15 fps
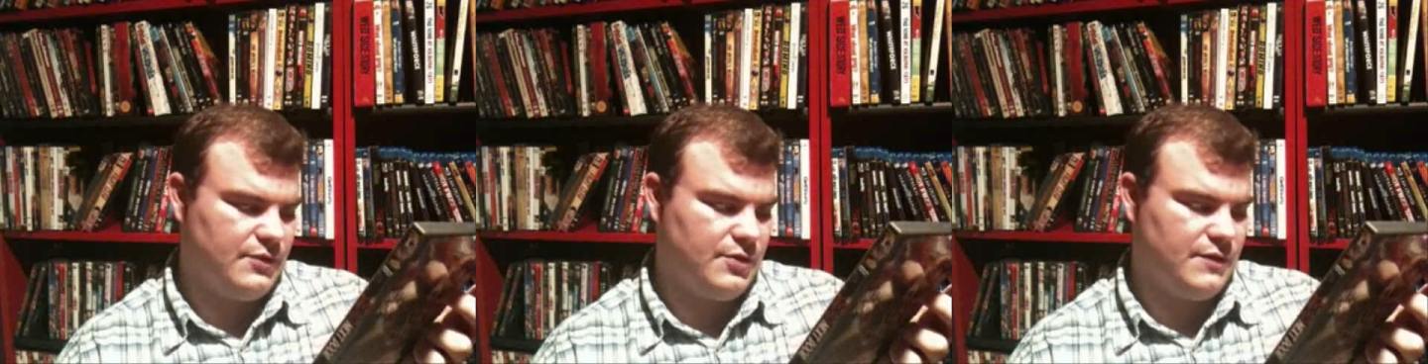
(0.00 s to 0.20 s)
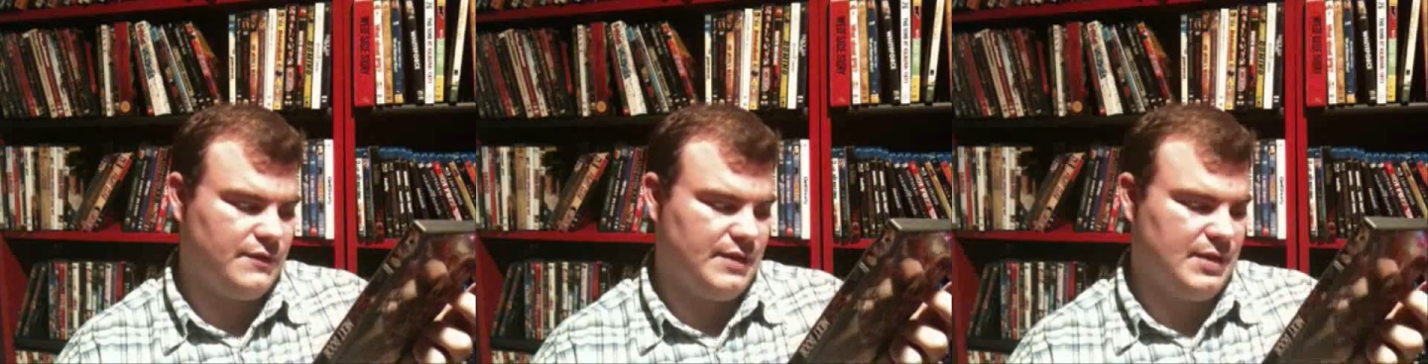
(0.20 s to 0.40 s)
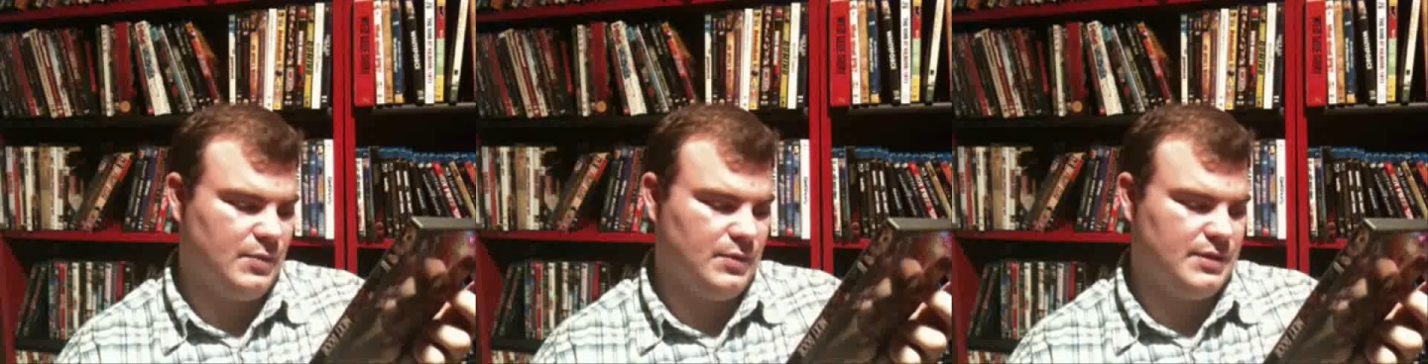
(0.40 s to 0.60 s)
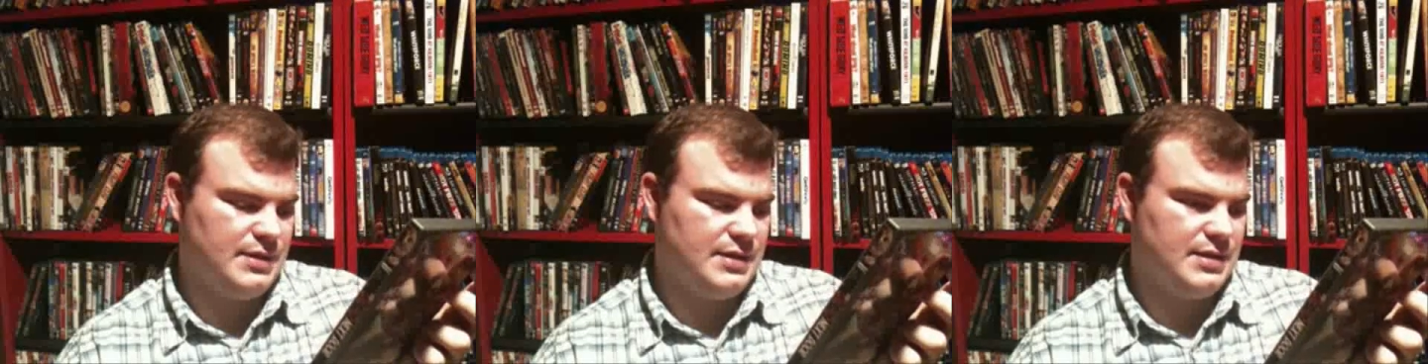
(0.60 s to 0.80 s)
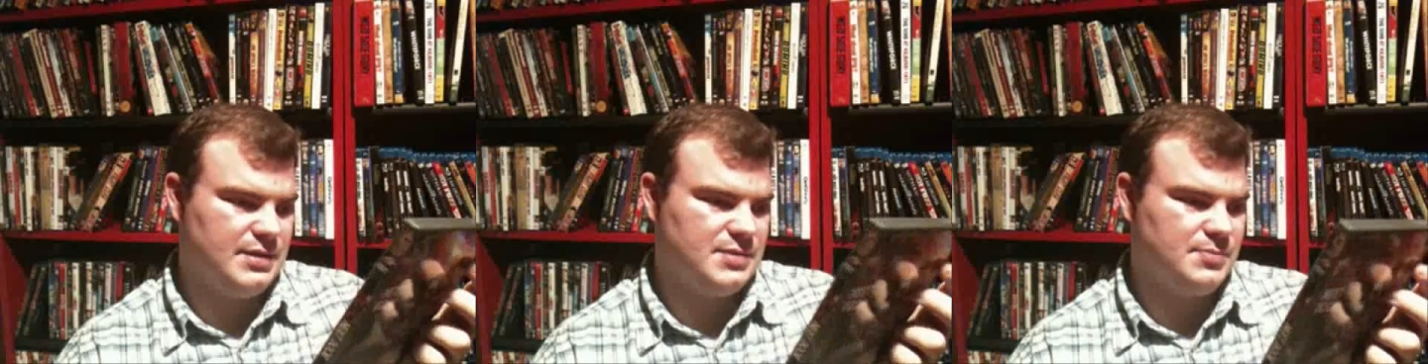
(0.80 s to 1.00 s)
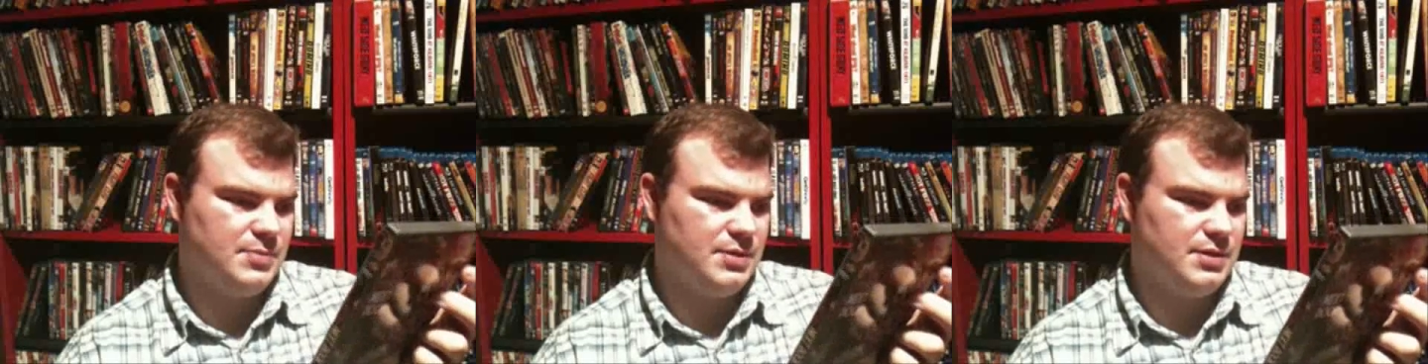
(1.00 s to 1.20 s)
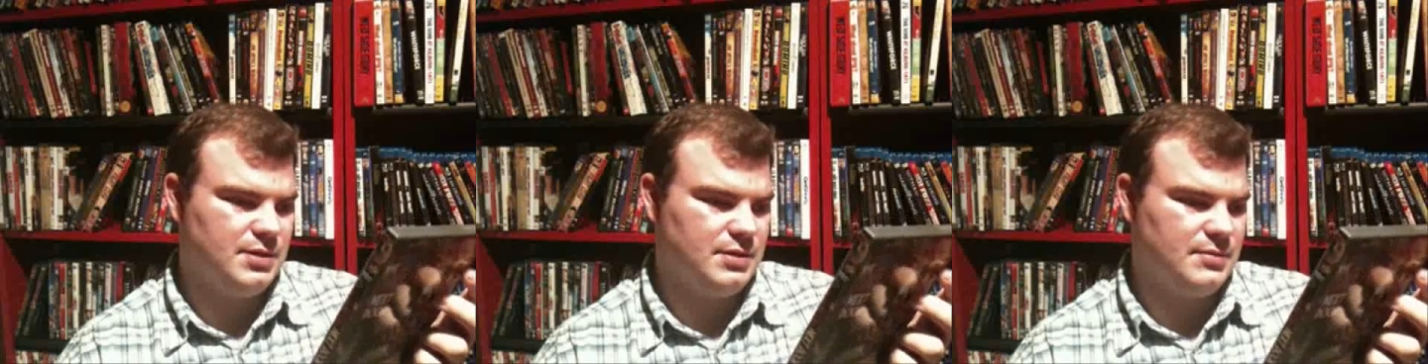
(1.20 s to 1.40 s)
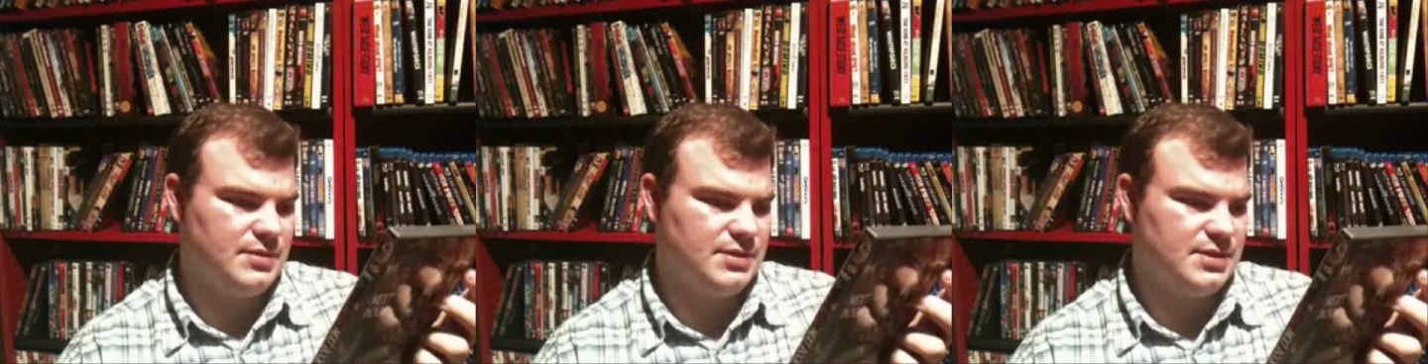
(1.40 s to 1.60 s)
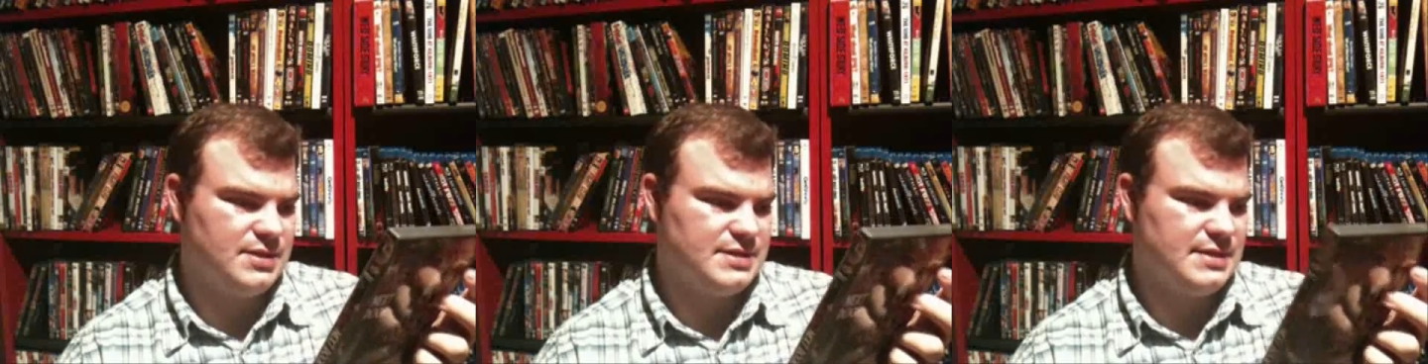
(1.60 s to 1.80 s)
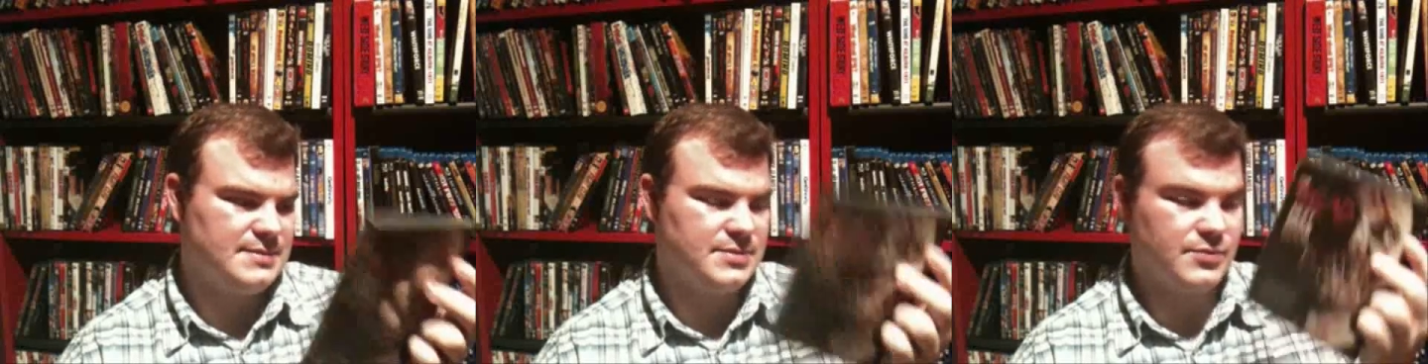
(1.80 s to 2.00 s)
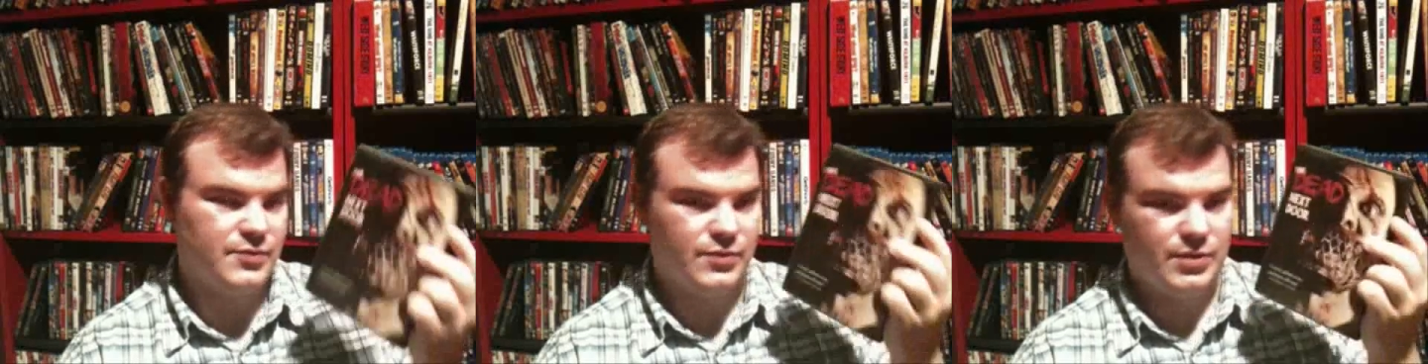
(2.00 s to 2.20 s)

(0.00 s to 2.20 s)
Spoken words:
I've never heard of anyone in it, but it does